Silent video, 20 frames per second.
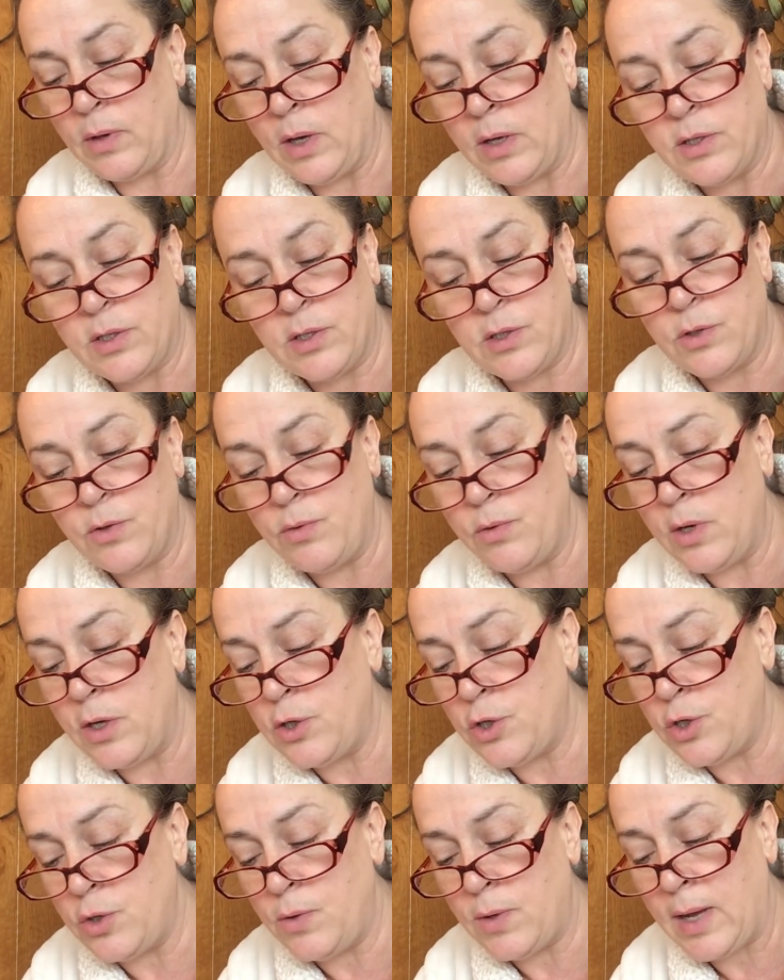as soon
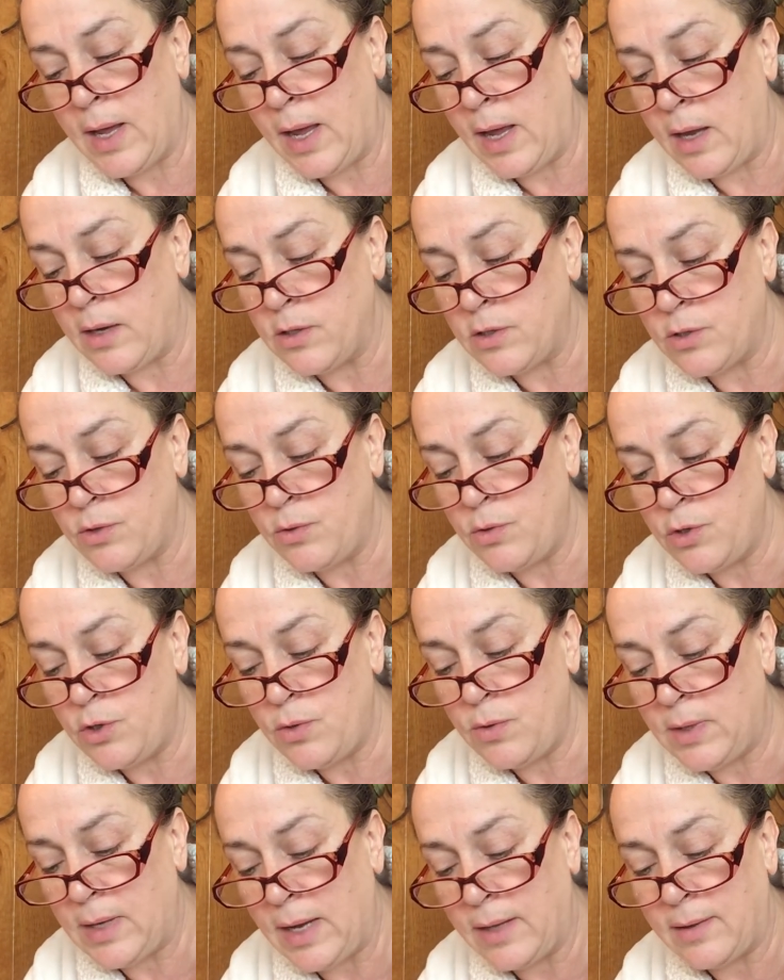as you can, as soon as
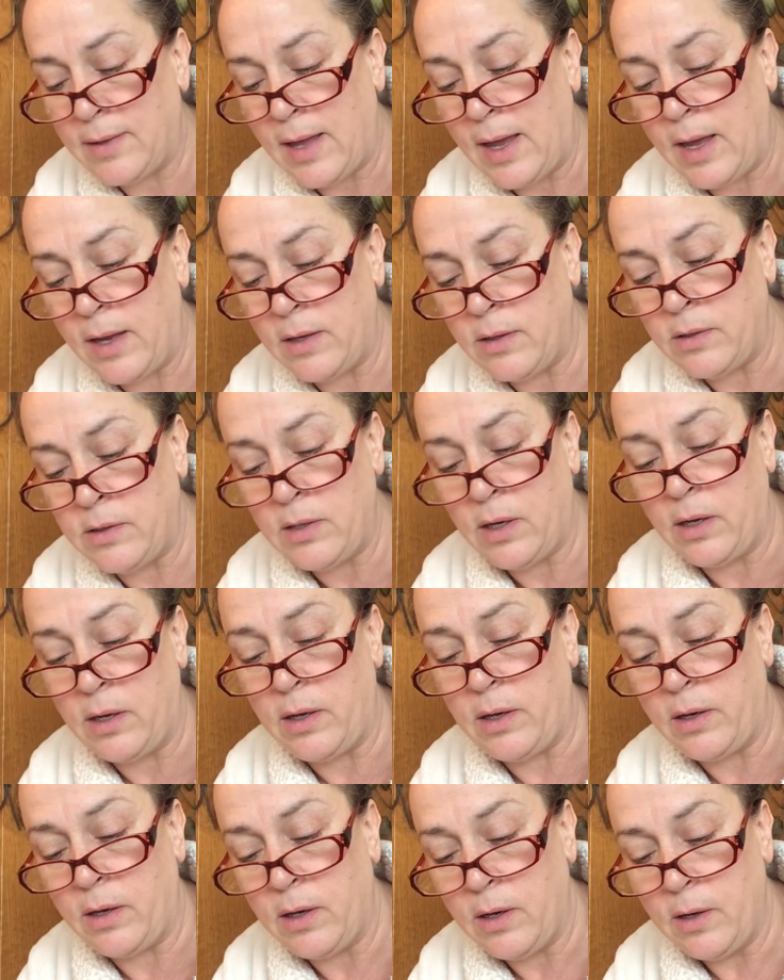you get that
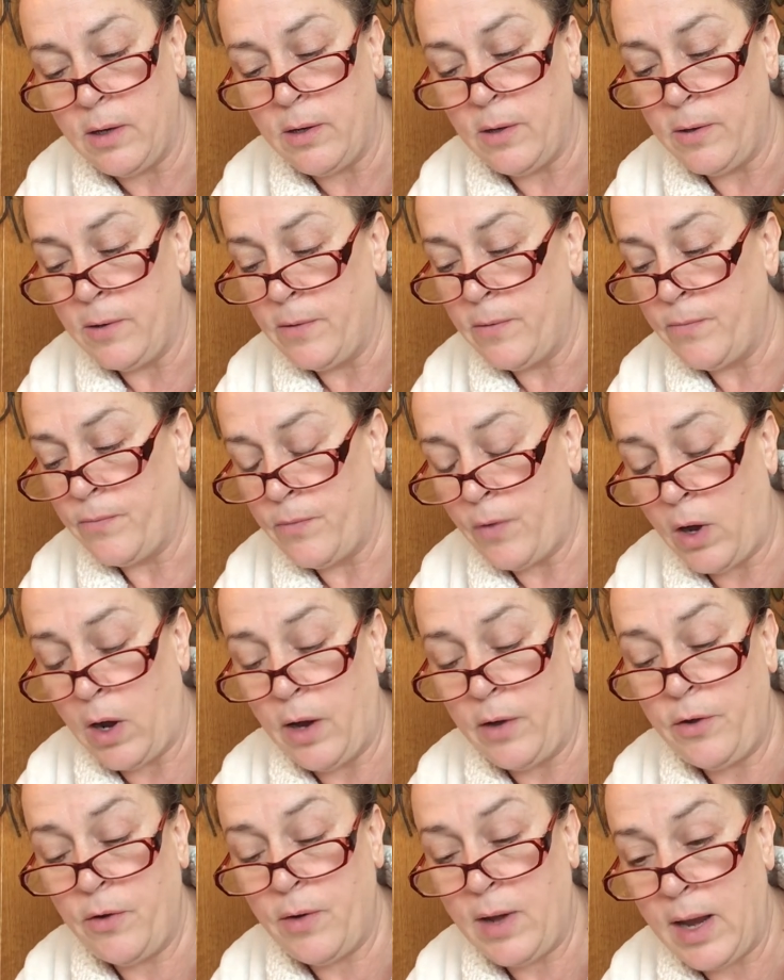done
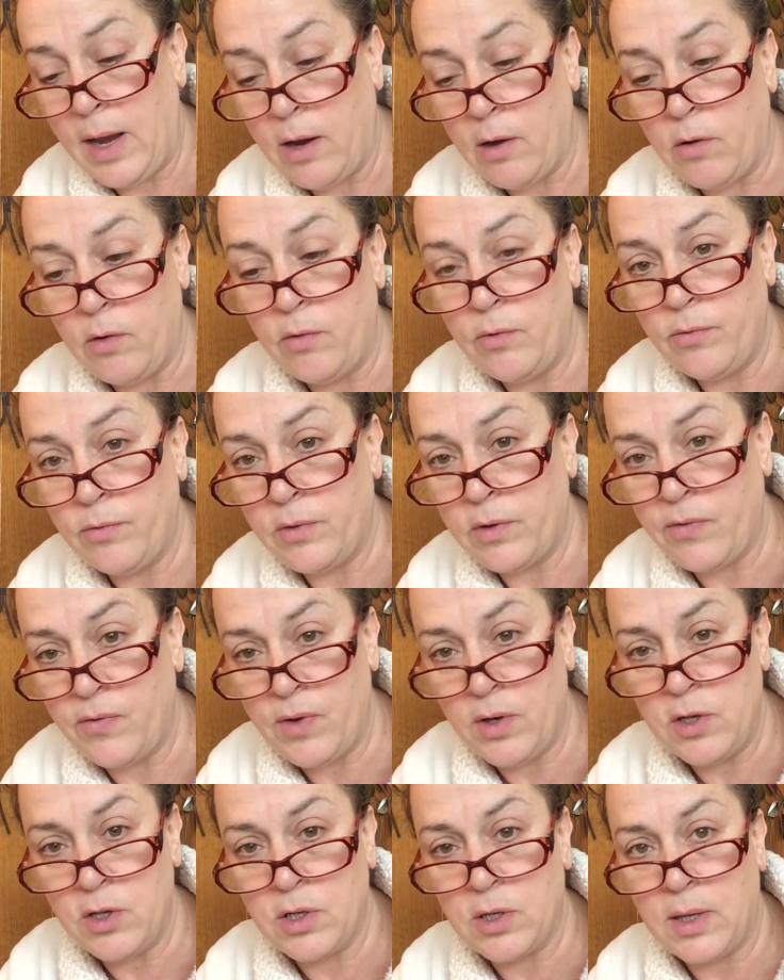on your nail, the
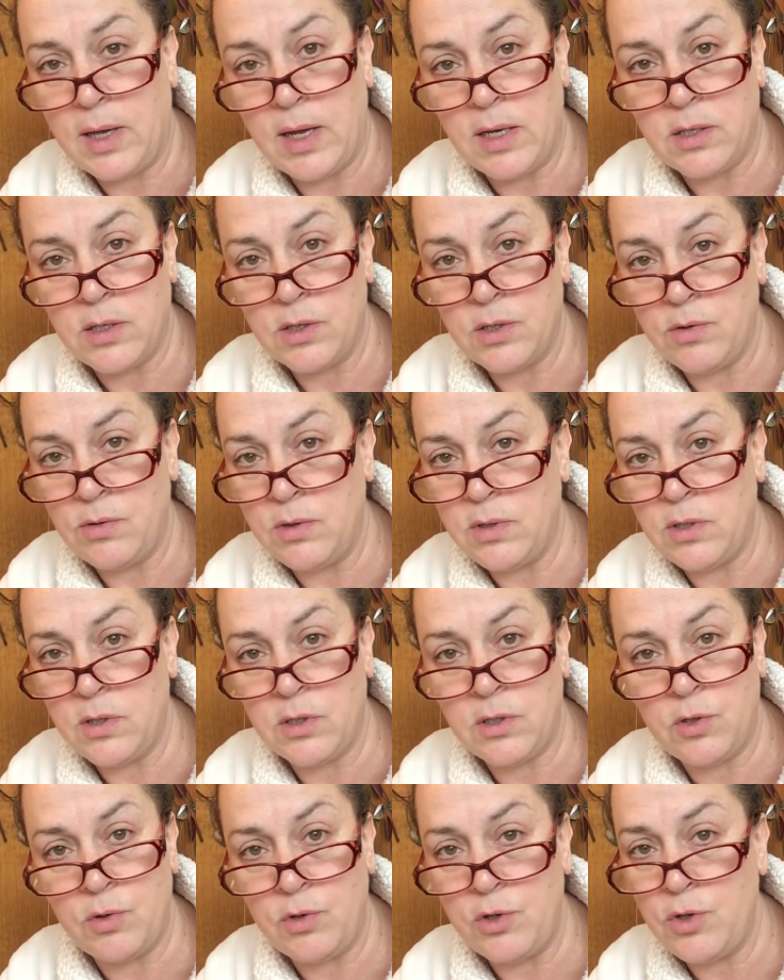finished glaze, as
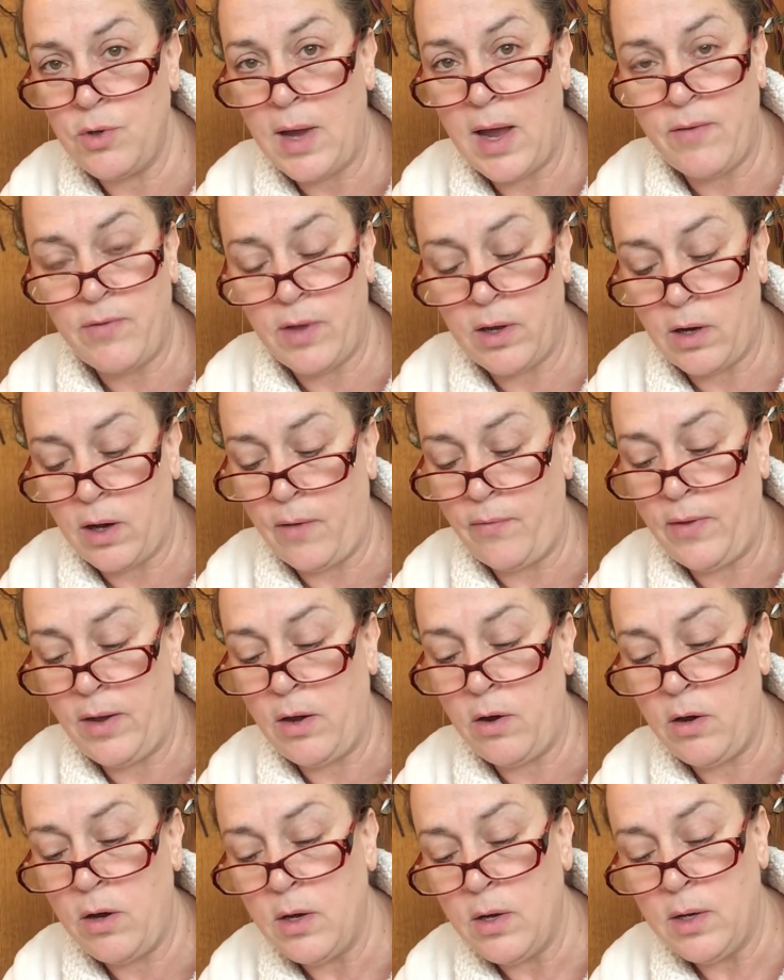soon as you have that on
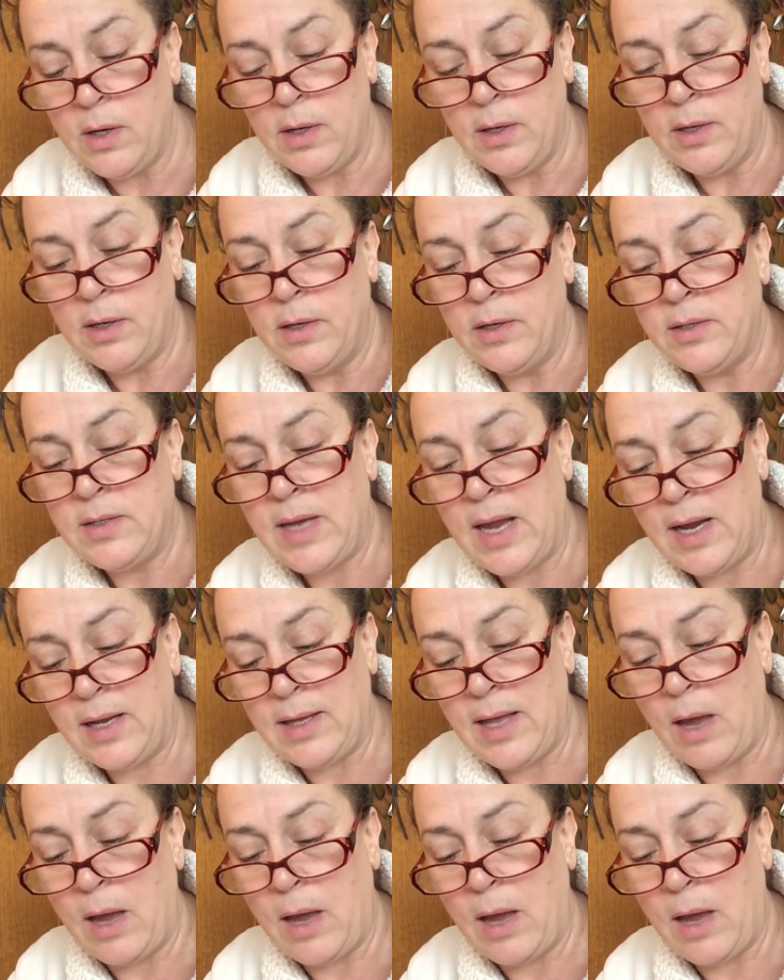there, take